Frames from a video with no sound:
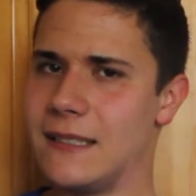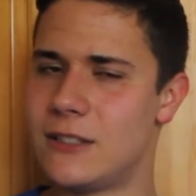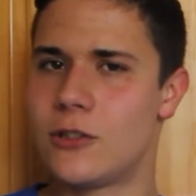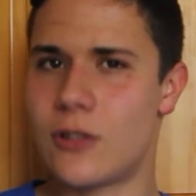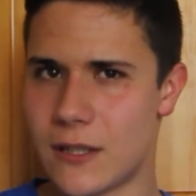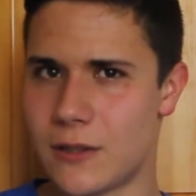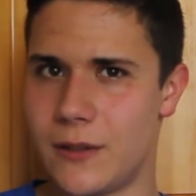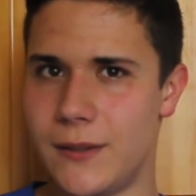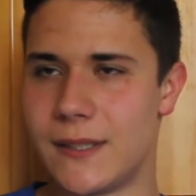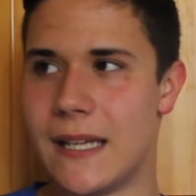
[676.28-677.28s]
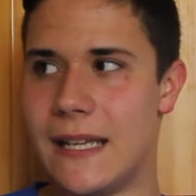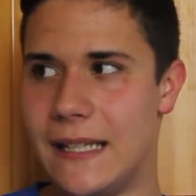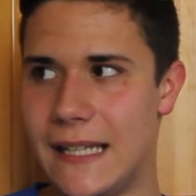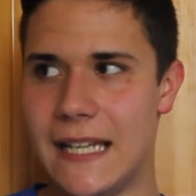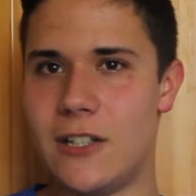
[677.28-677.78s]
crystals
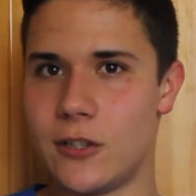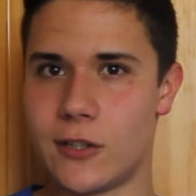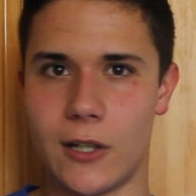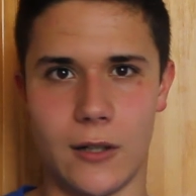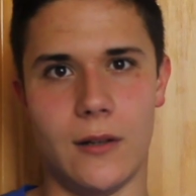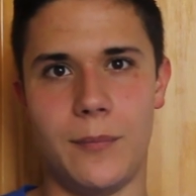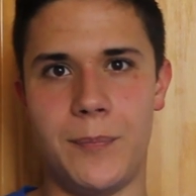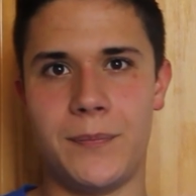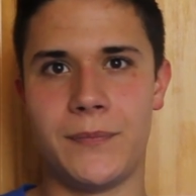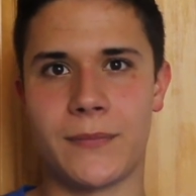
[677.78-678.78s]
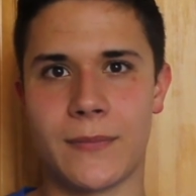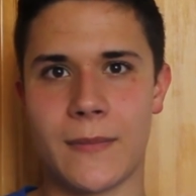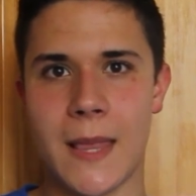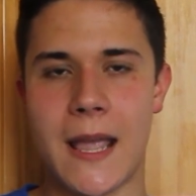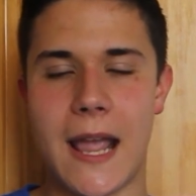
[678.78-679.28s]
each turn.
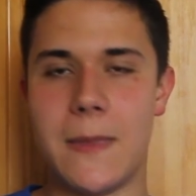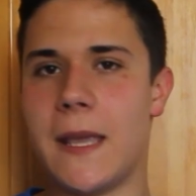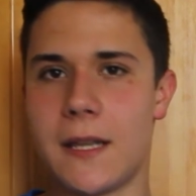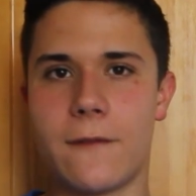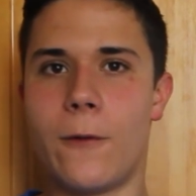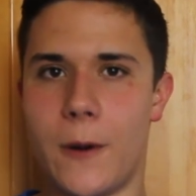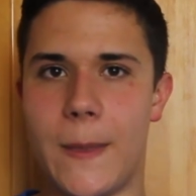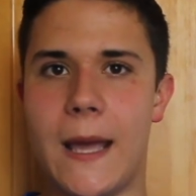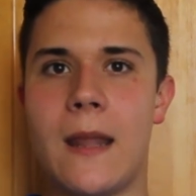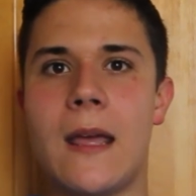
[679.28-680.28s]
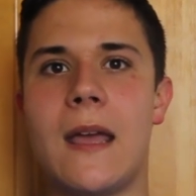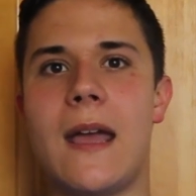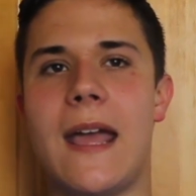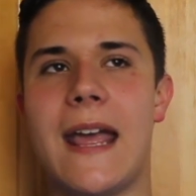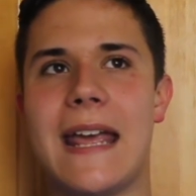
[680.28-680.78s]
And they can afford that.
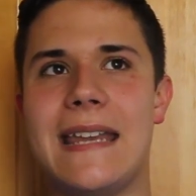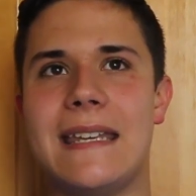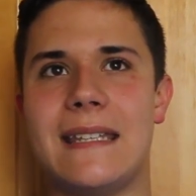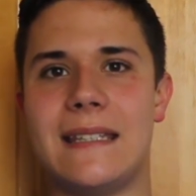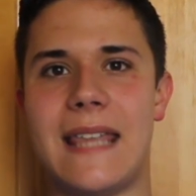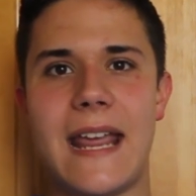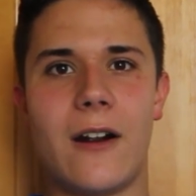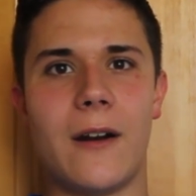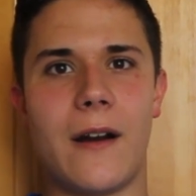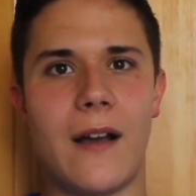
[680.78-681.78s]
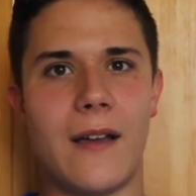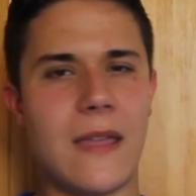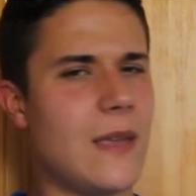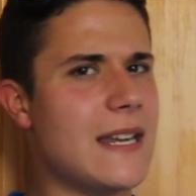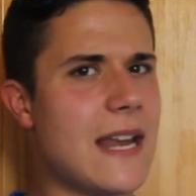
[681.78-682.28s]
And
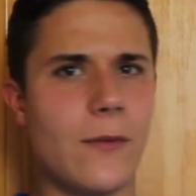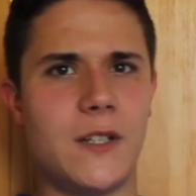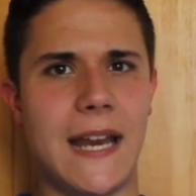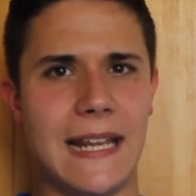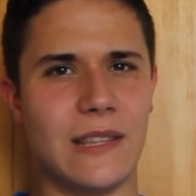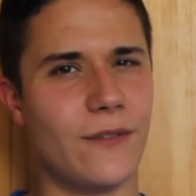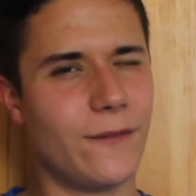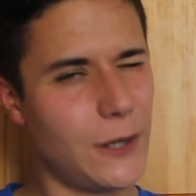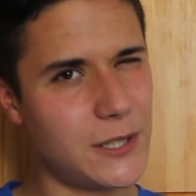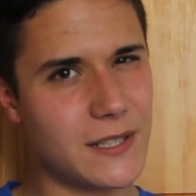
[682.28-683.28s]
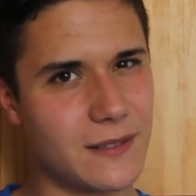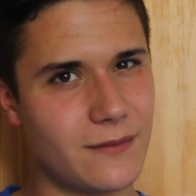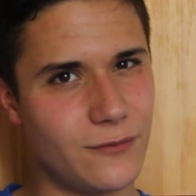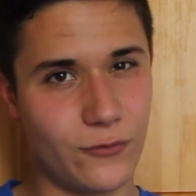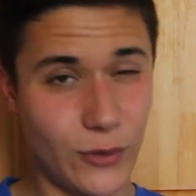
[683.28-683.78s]
they never take the first
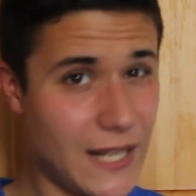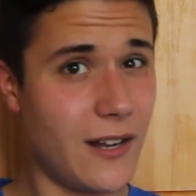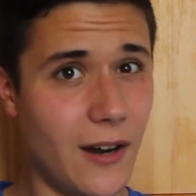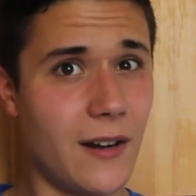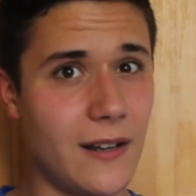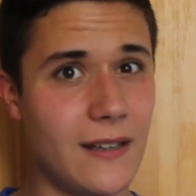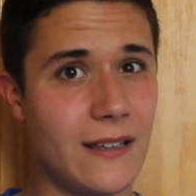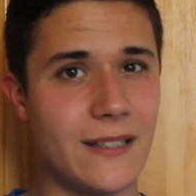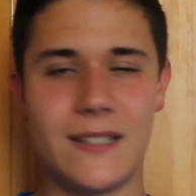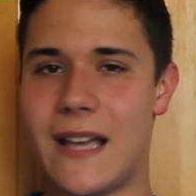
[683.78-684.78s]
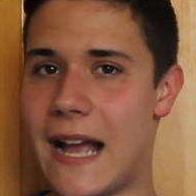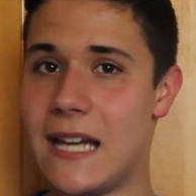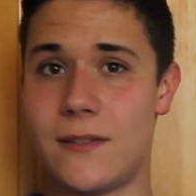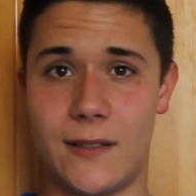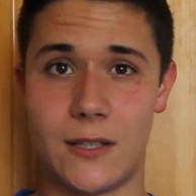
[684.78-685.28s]
free card. I
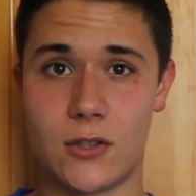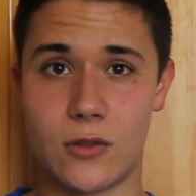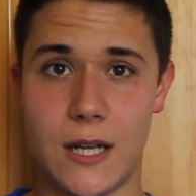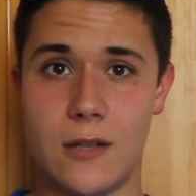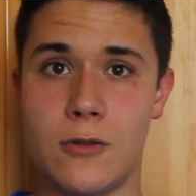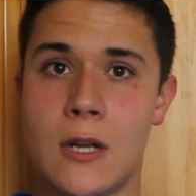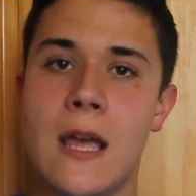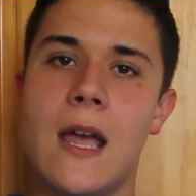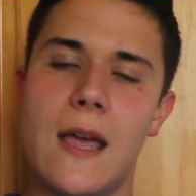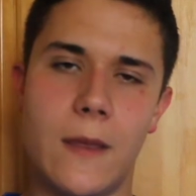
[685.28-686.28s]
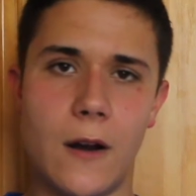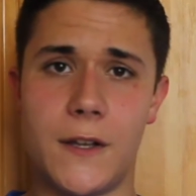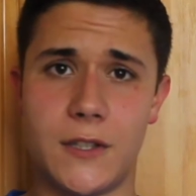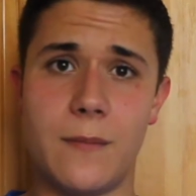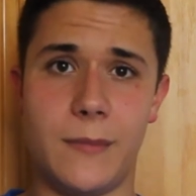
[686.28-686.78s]
just find that strange. That
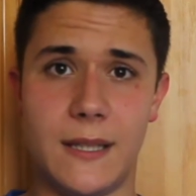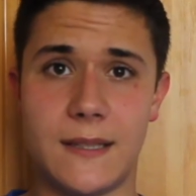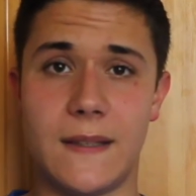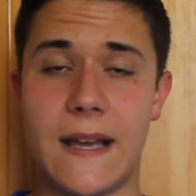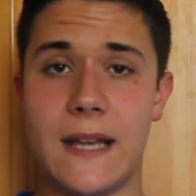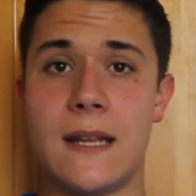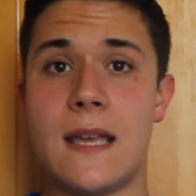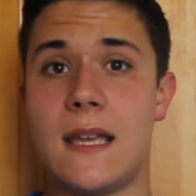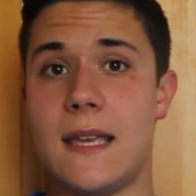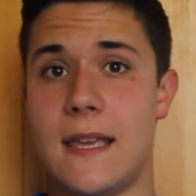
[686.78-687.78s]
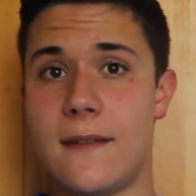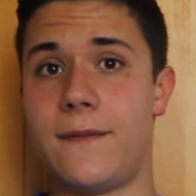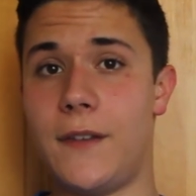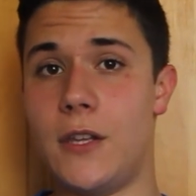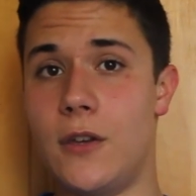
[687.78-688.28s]
also means that
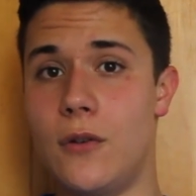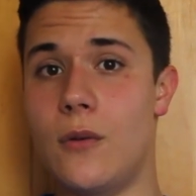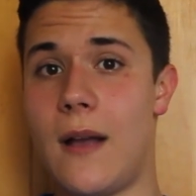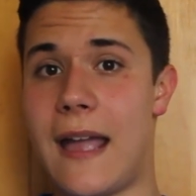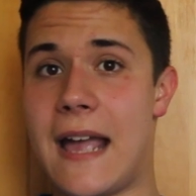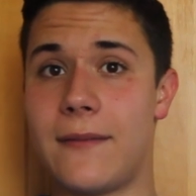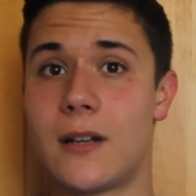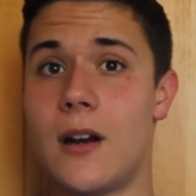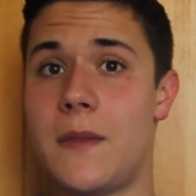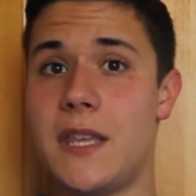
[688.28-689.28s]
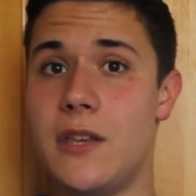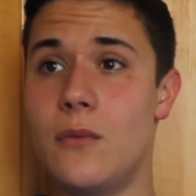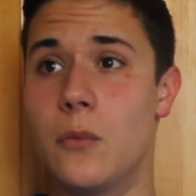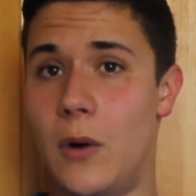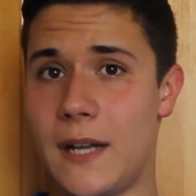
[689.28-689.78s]
if you have a card that you
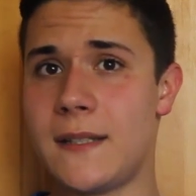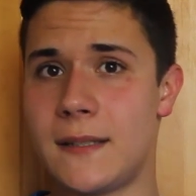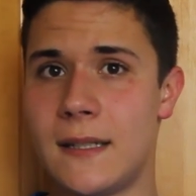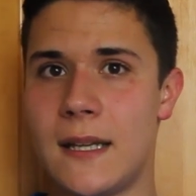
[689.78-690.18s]
want,